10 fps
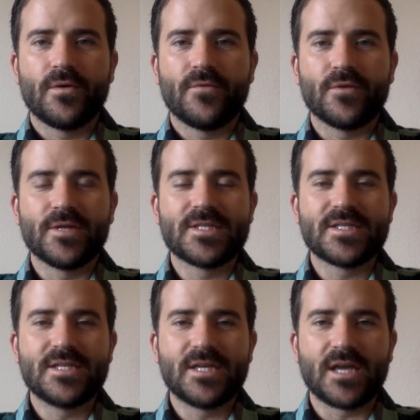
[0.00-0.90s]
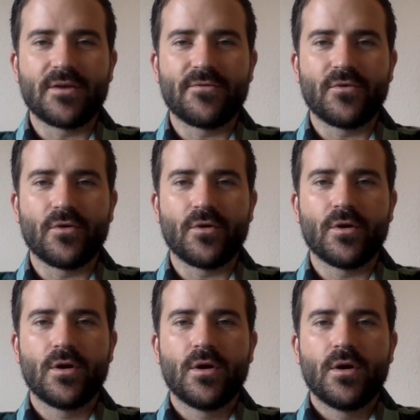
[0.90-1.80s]
listening and for
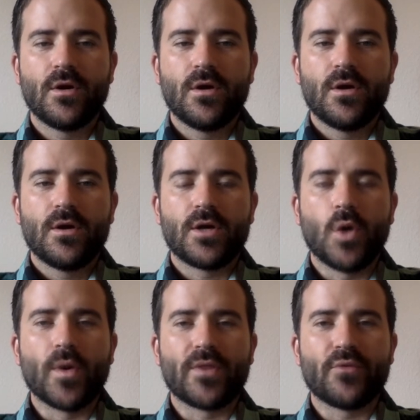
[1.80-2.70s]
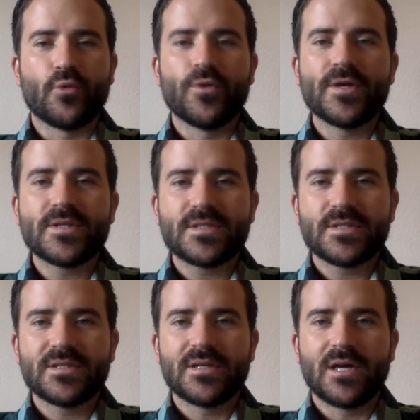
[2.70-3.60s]
going through
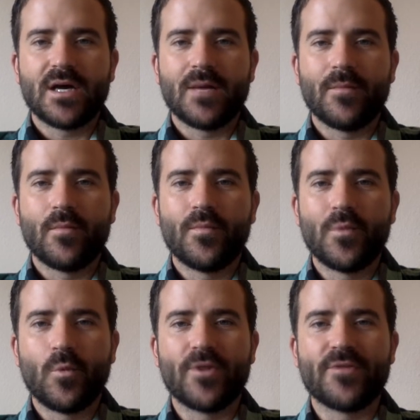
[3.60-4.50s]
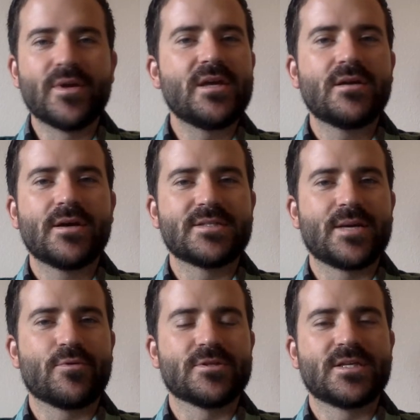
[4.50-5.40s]
this with me as I
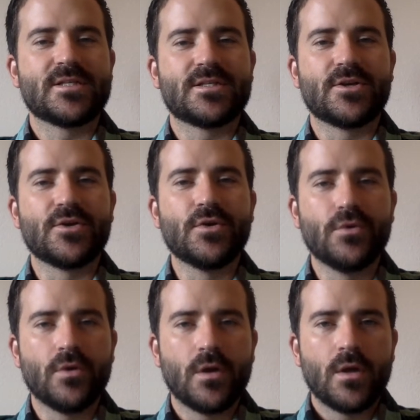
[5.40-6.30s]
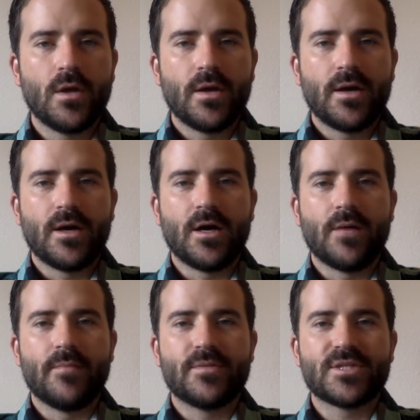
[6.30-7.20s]
present it to you.
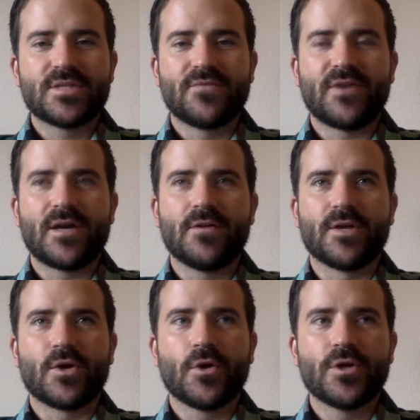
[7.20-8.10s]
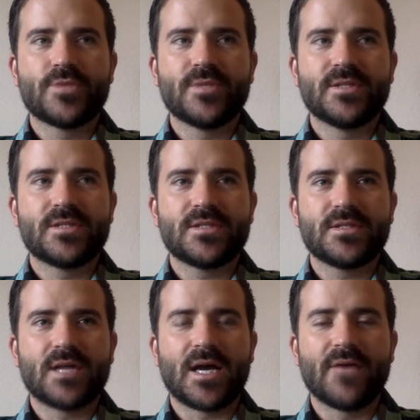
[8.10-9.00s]
Just some final
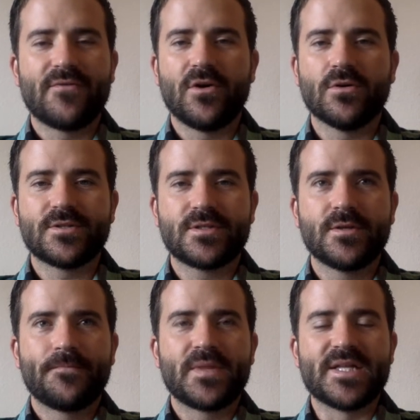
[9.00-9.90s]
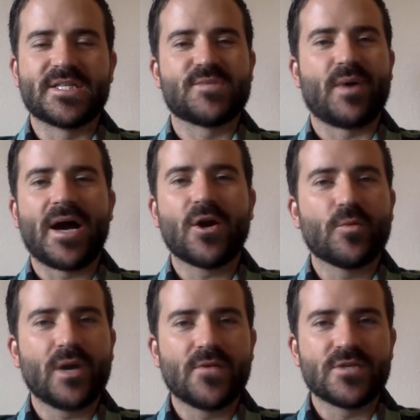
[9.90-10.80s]
encouragements. I felt inspired
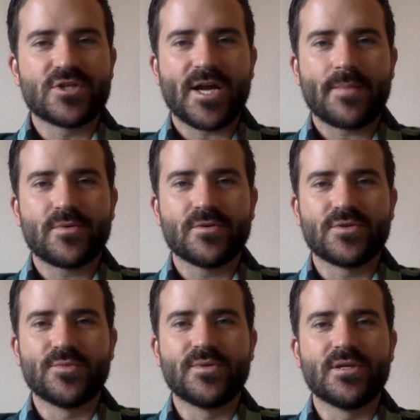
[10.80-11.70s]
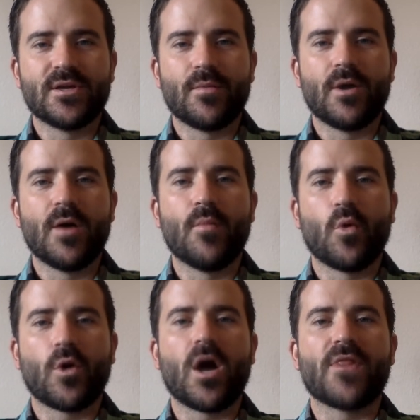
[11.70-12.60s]
by this chapter to be a
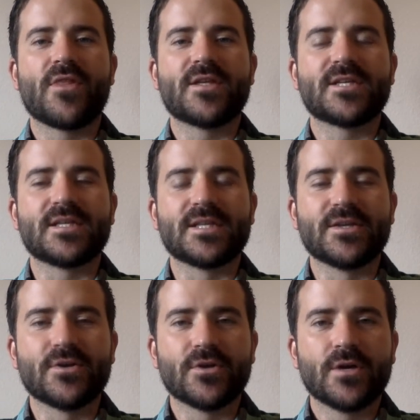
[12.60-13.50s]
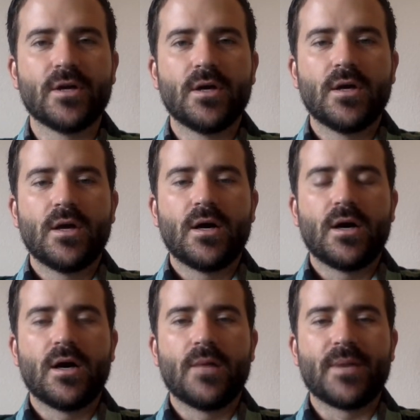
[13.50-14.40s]
more authentic leader,
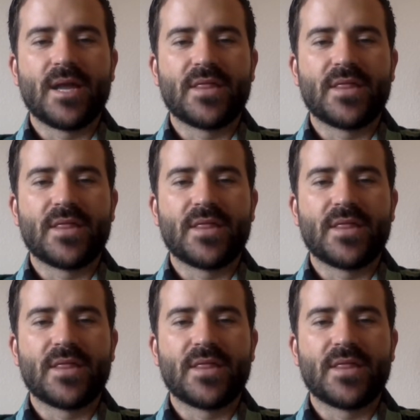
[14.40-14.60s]
and I